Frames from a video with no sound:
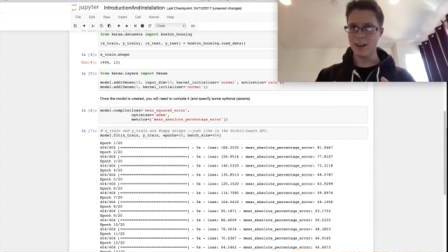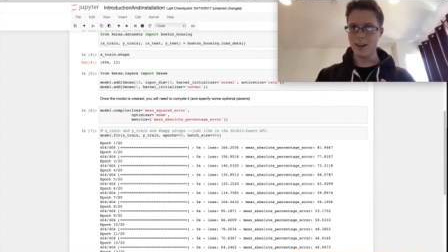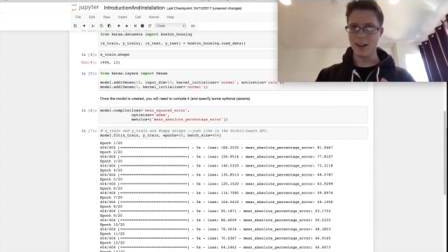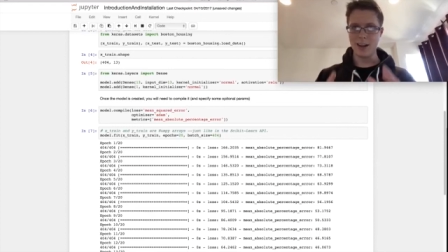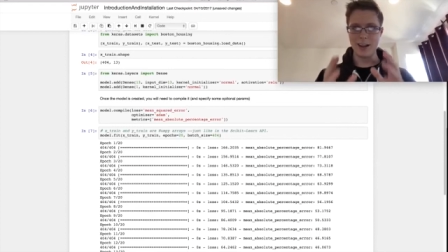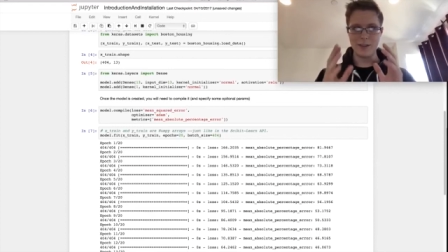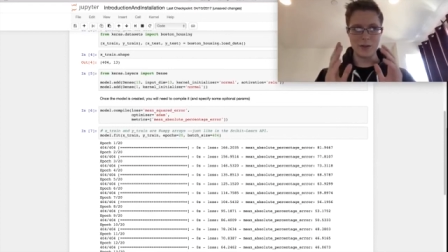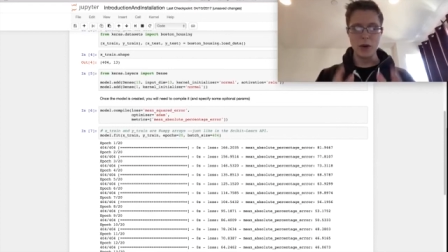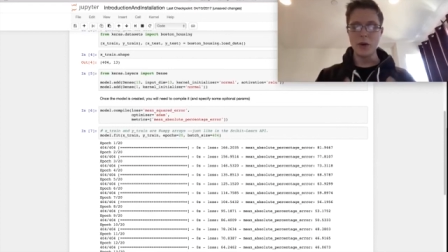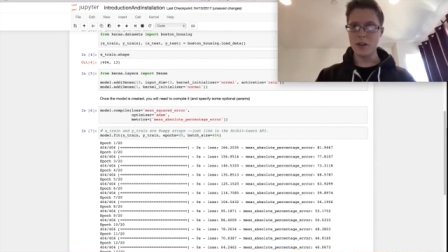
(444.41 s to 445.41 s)
Uh, and
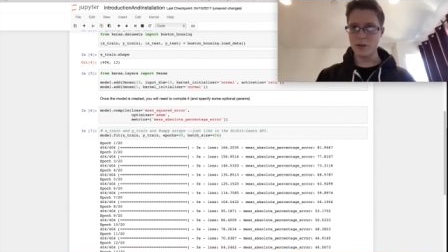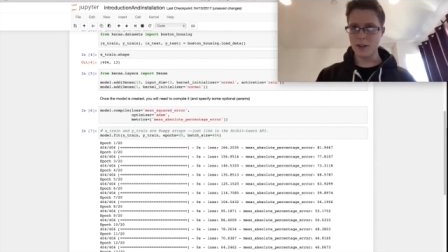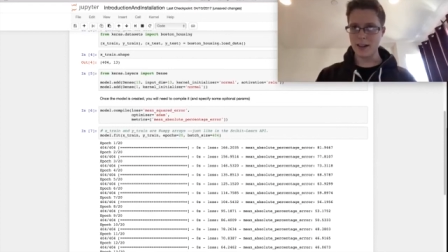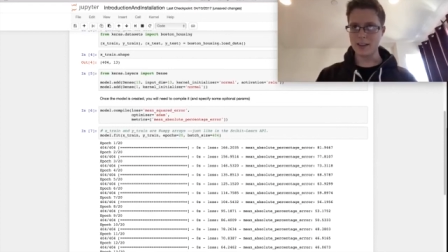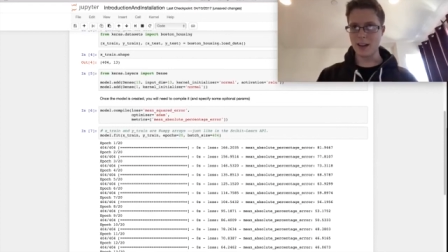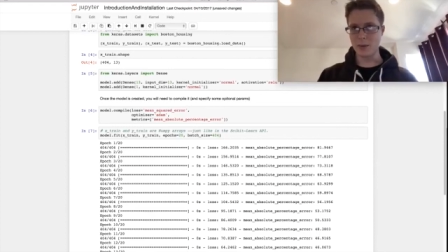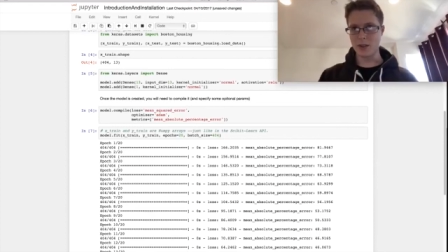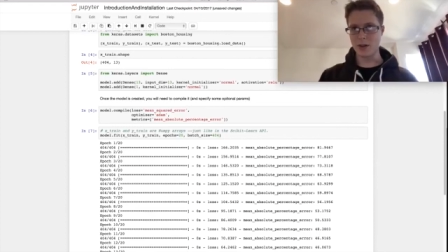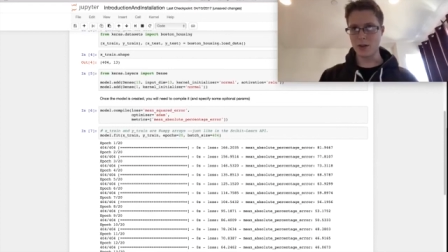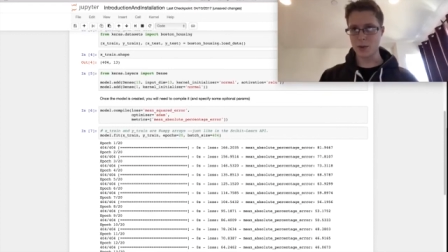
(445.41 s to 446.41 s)
tune in for the next
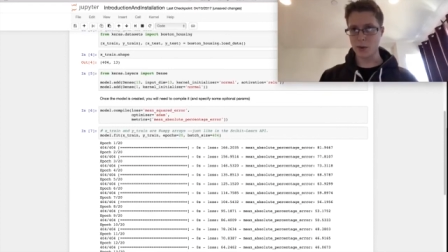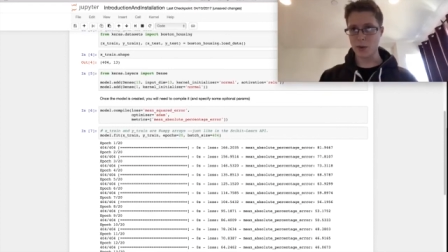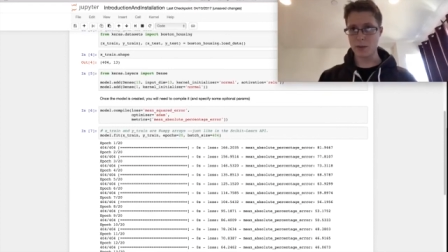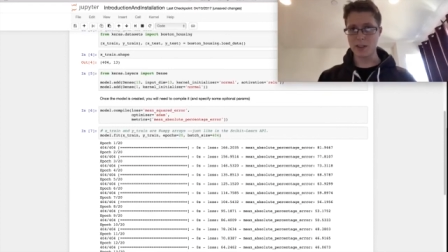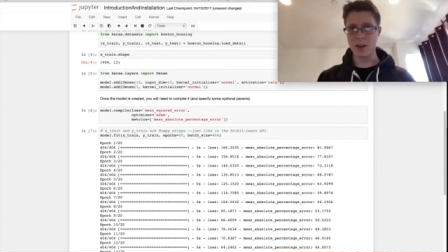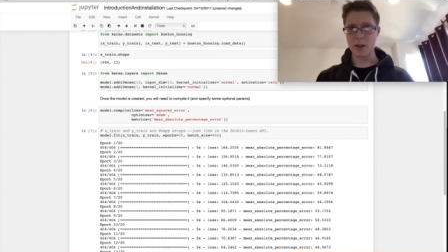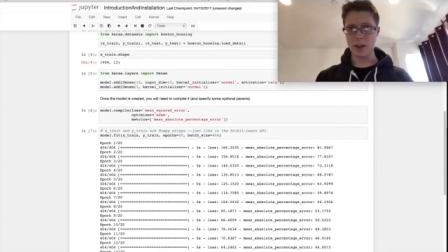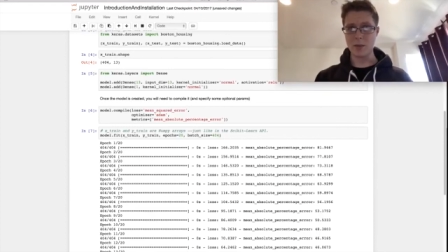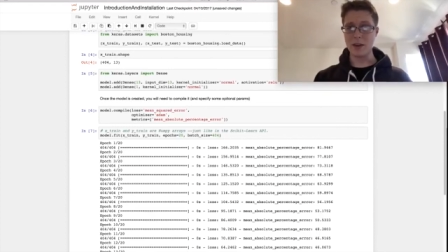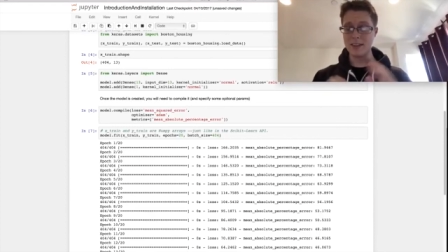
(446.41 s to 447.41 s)
episode as we're going to be talking
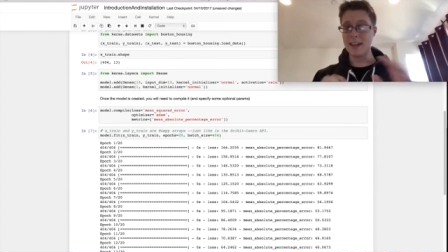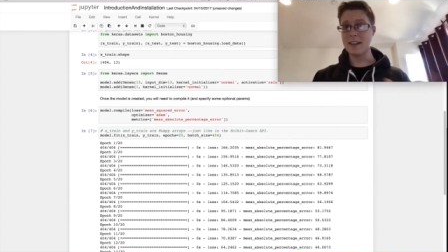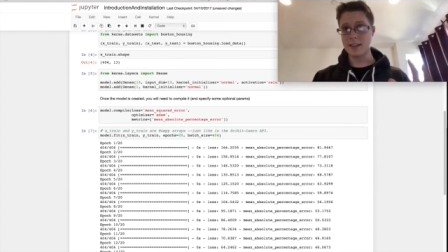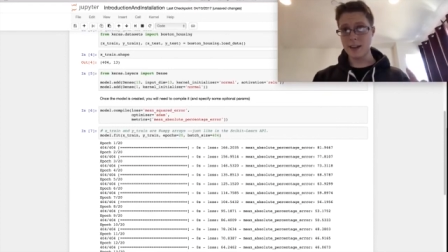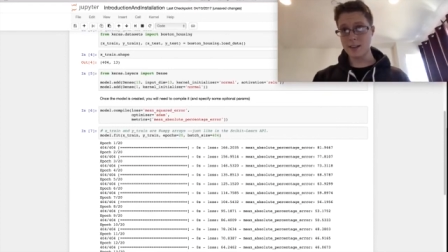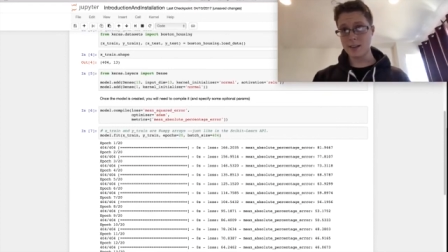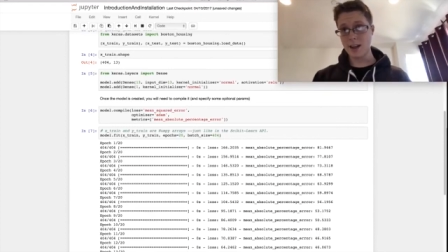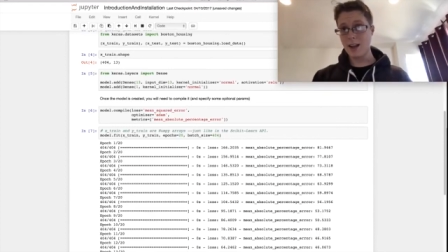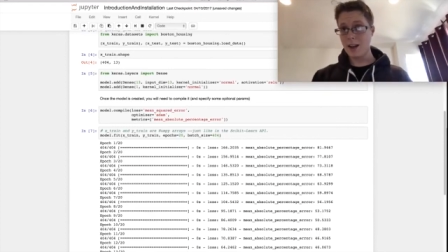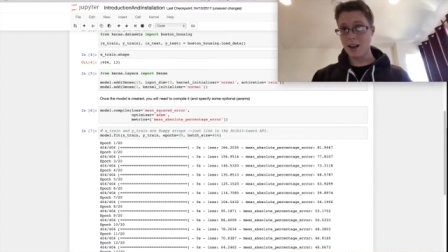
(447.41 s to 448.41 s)
about data sets
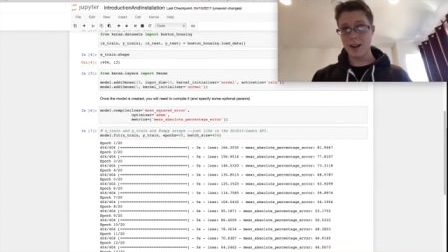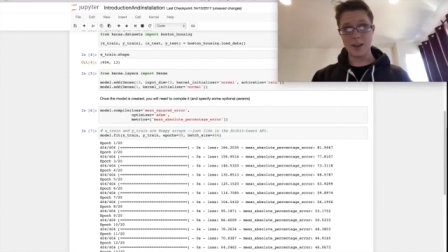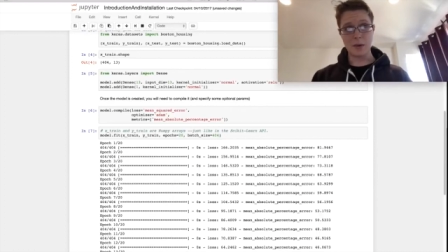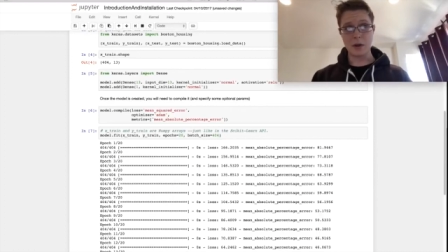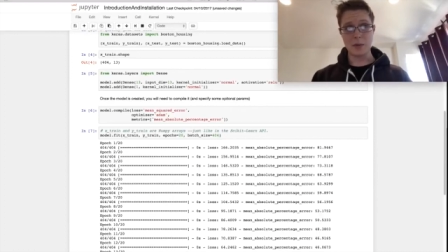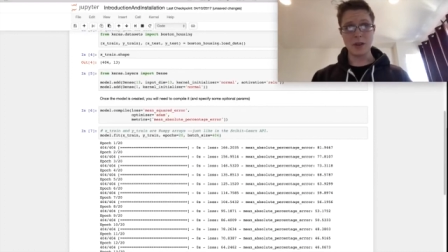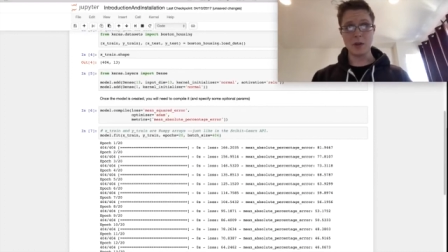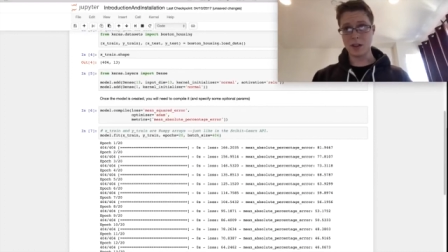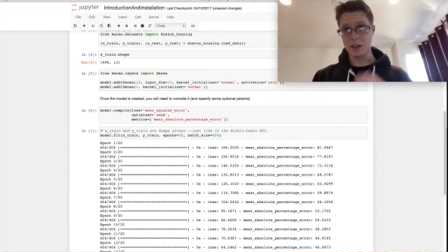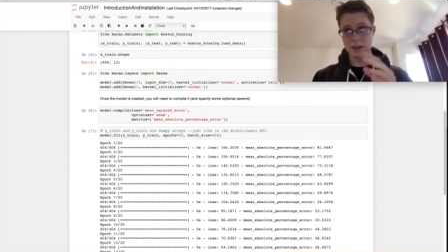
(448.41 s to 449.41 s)
uh, that we're going to be
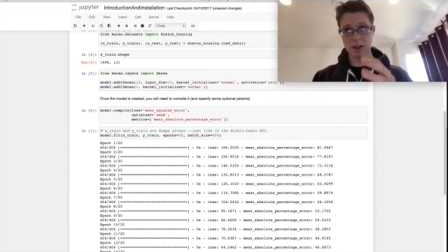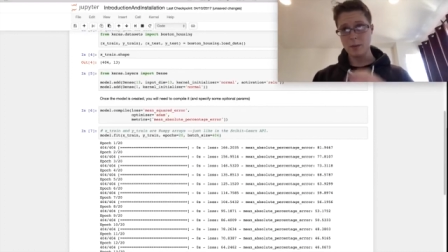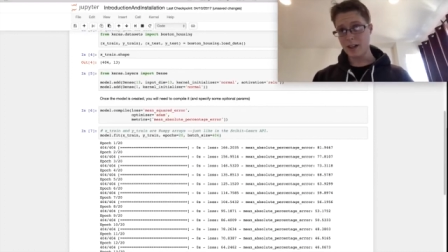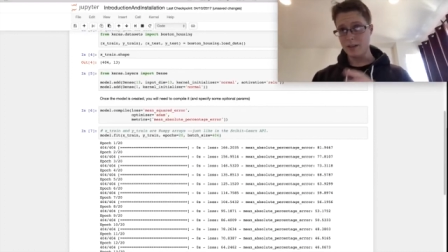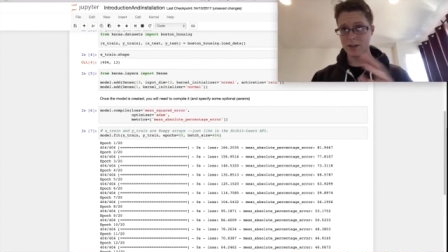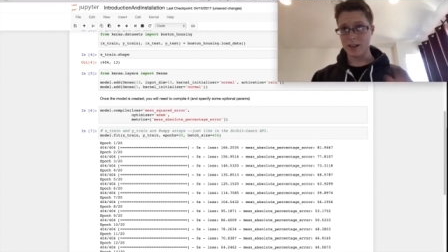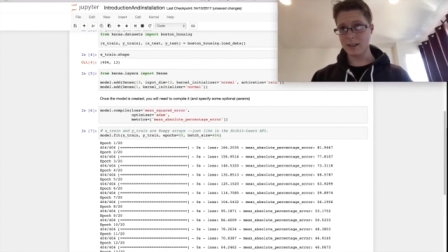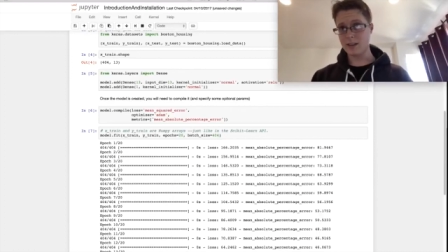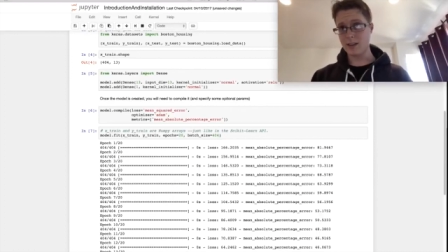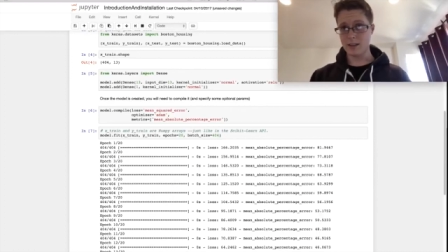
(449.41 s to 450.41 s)
using a little bit, if not
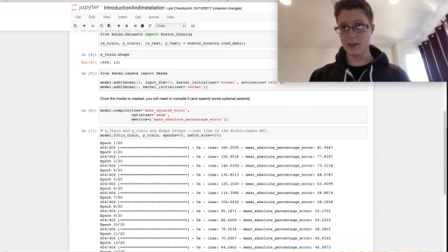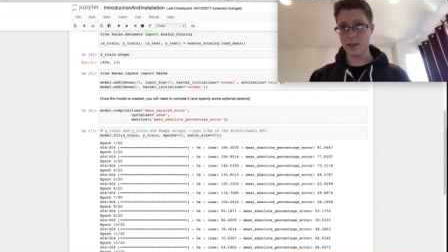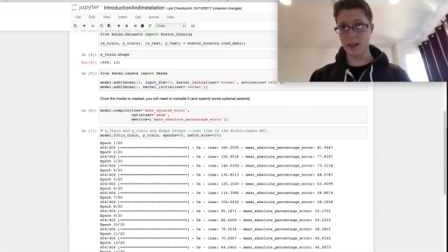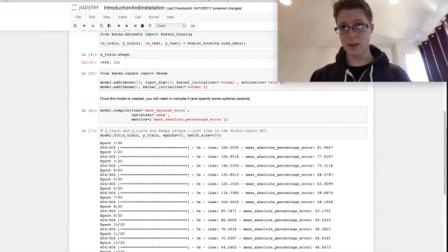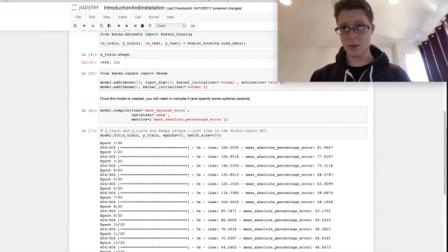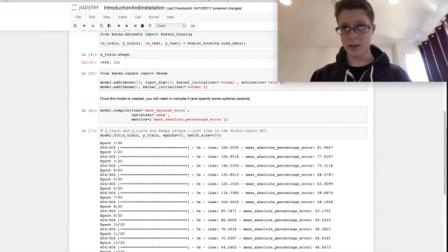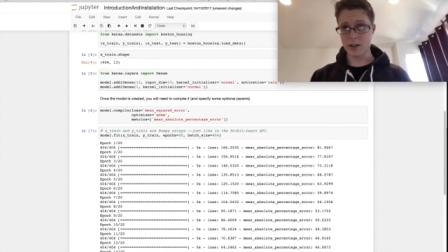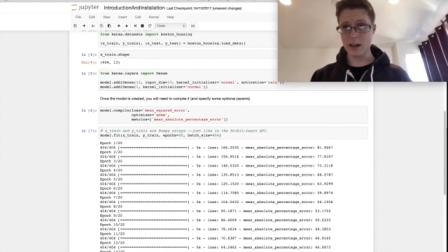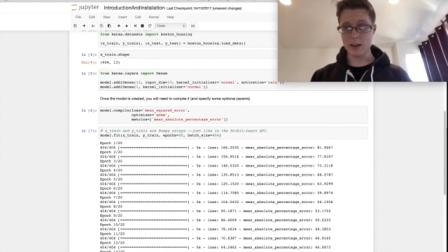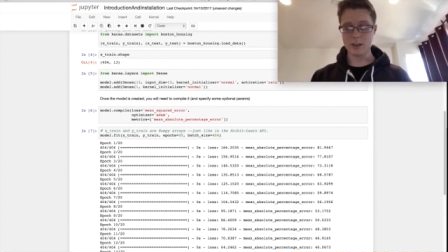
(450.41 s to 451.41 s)
extensively, with
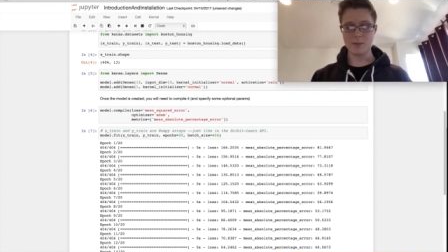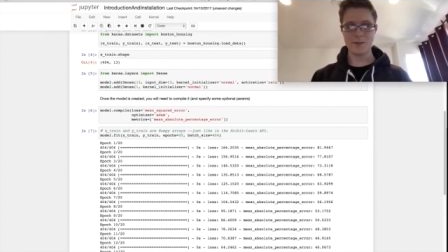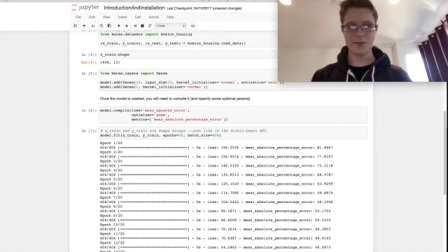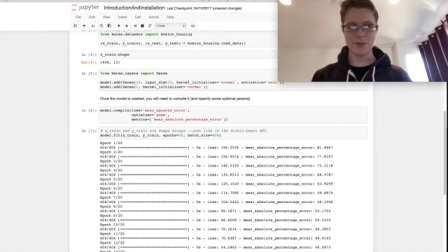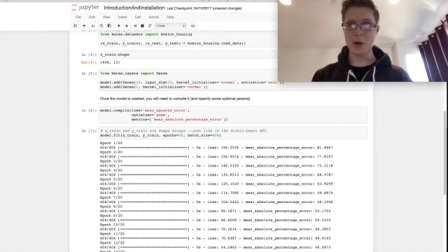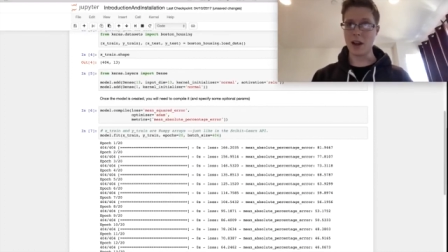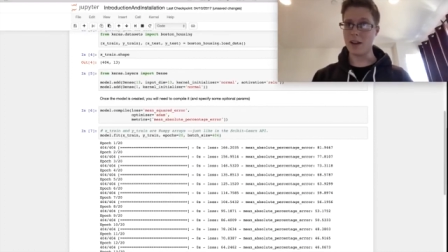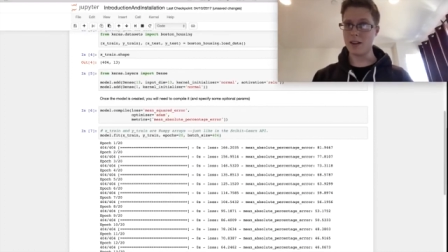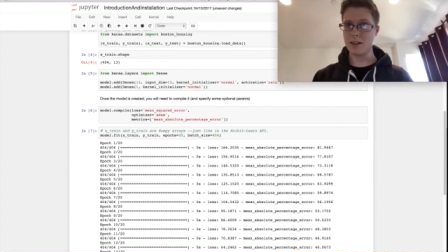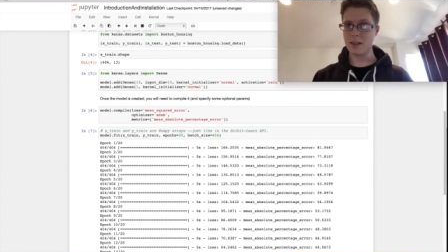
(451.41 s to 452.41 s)
Keras. Okay,
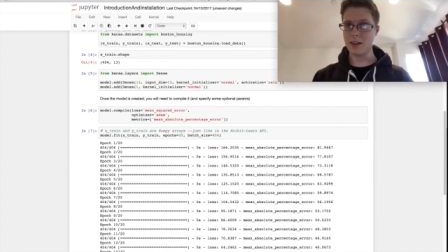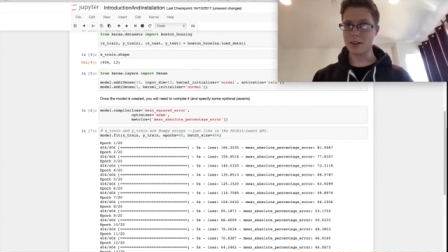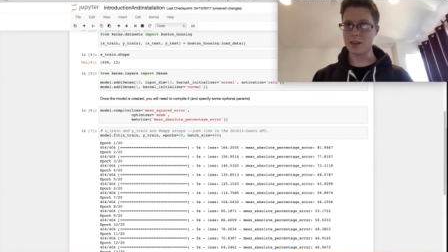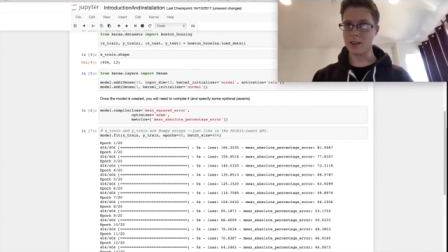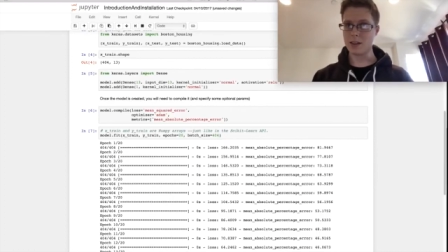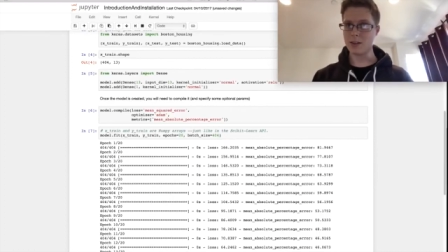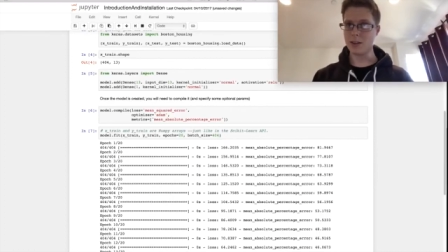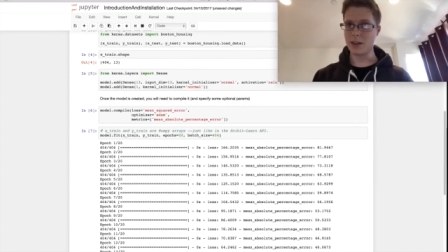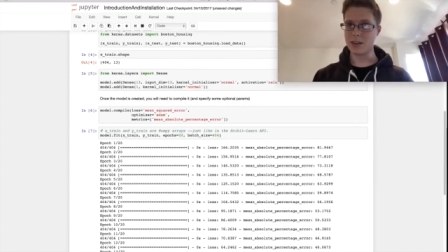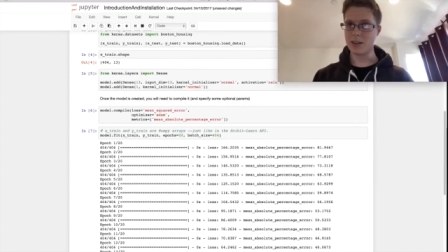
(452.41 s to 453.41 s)
thanks, and I'll see you
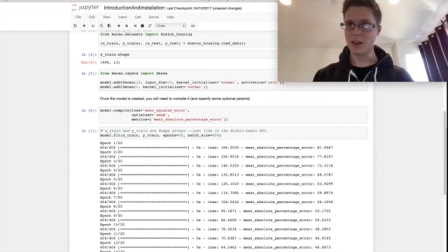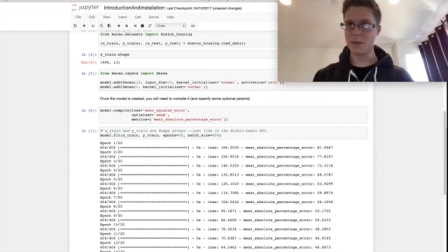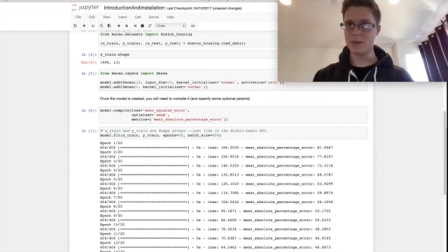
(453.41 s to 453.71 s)
next time.